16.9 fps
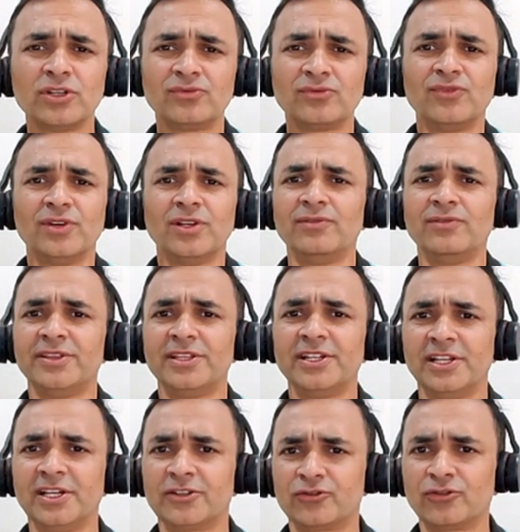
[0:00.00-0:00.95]
is filled with
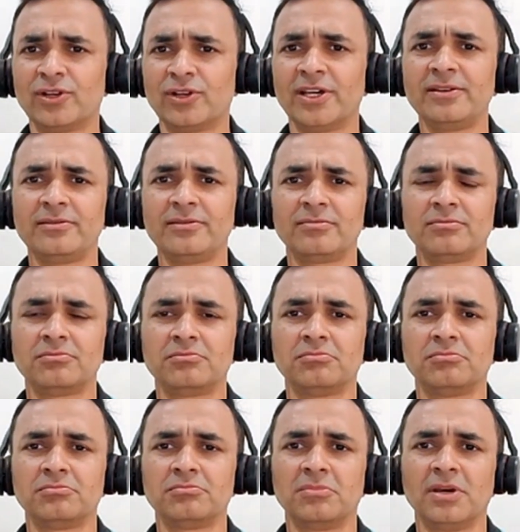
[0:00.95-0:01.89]
the electrolyte
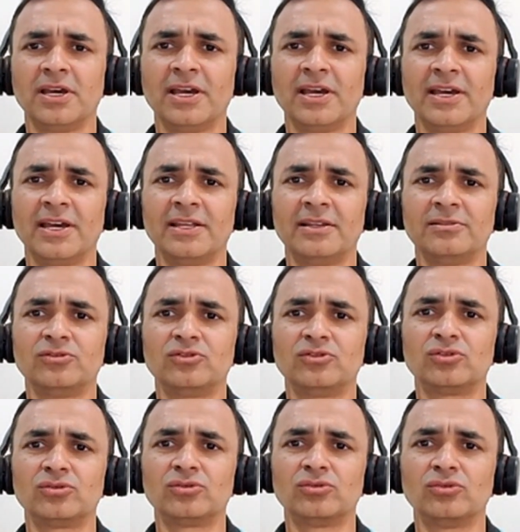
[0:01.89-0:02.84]

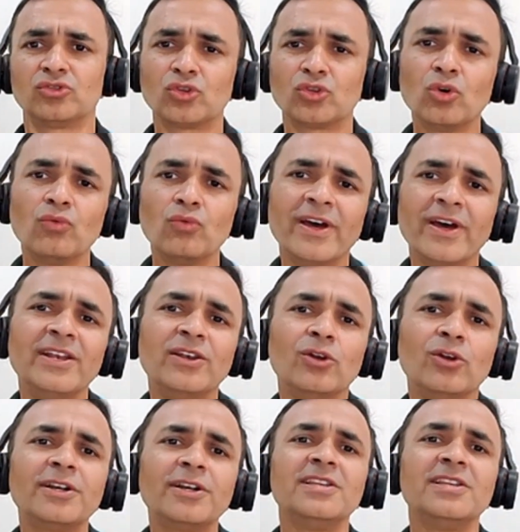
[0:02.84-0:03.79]
and so when
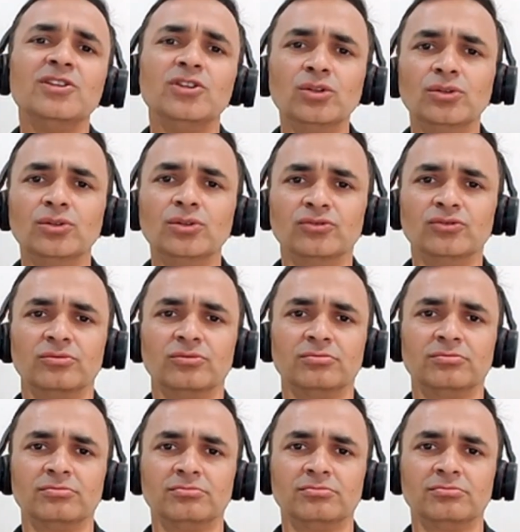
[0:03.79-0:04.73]
not in use,
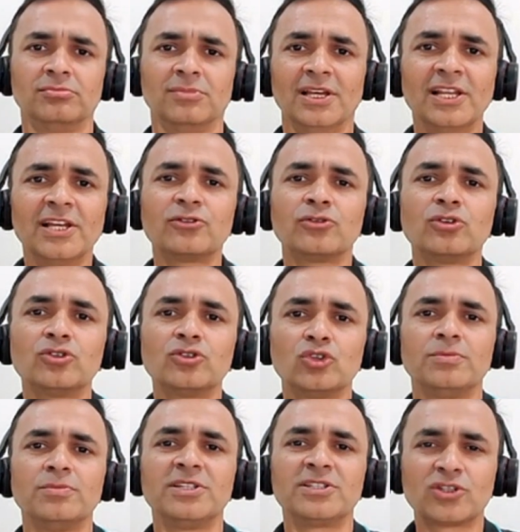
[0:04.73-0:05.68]
electrode
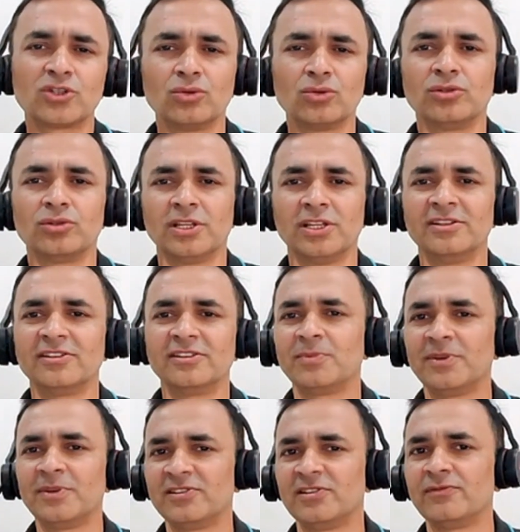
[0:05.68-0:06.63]
should be stored in the
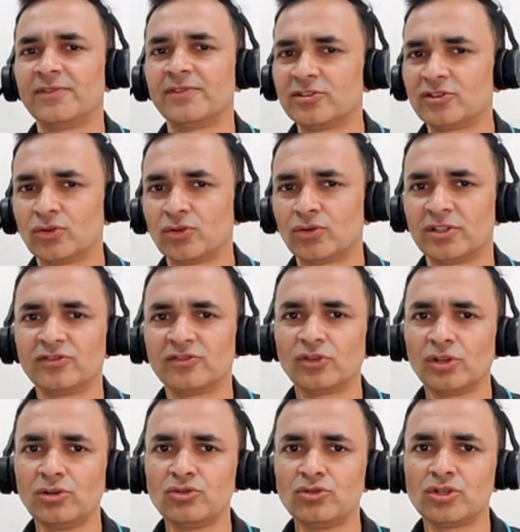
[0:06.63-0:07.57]
specified storage
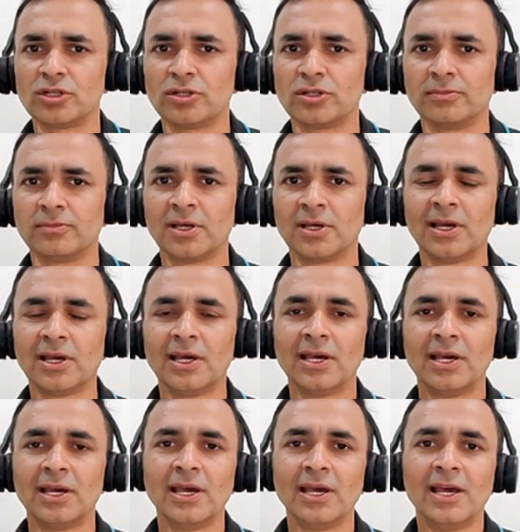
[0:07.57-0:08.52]
solution.
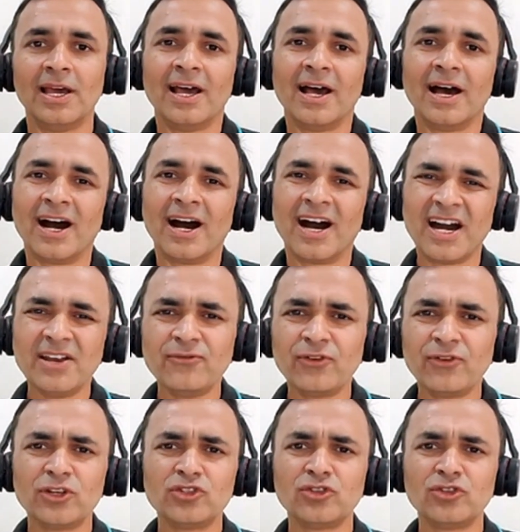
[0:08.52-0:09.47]

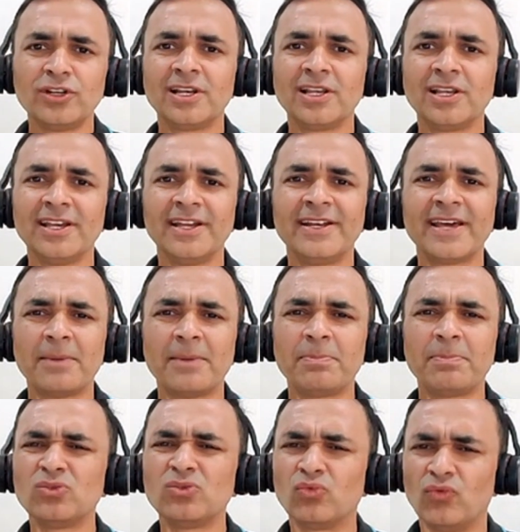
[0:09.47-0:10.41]
Unfortunately, it
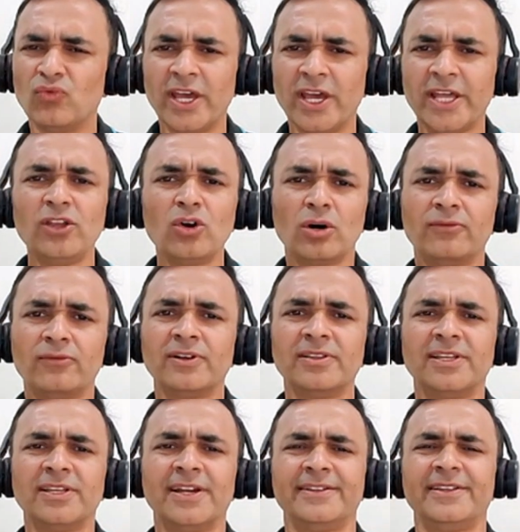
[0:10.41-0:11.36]
happens very
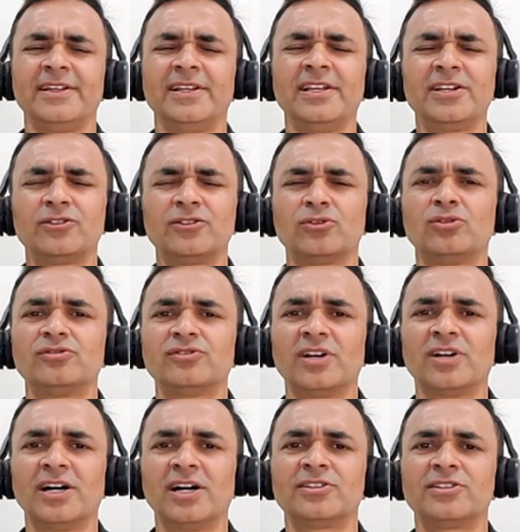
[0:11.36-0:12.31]
often that the electrodes
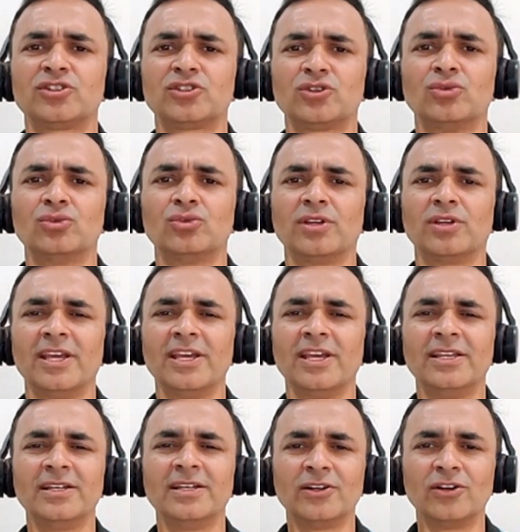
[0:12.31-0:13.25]
are stored
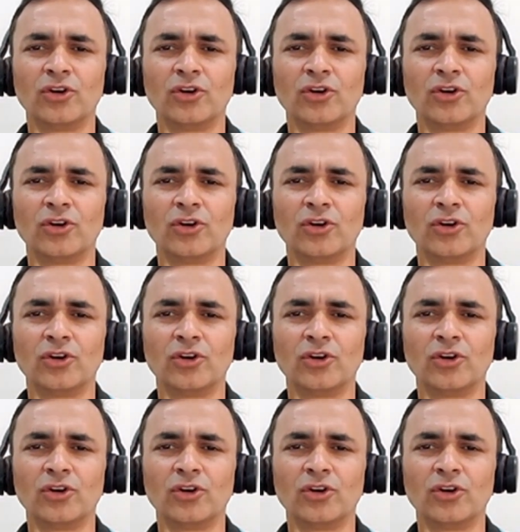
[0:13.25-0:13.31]
in a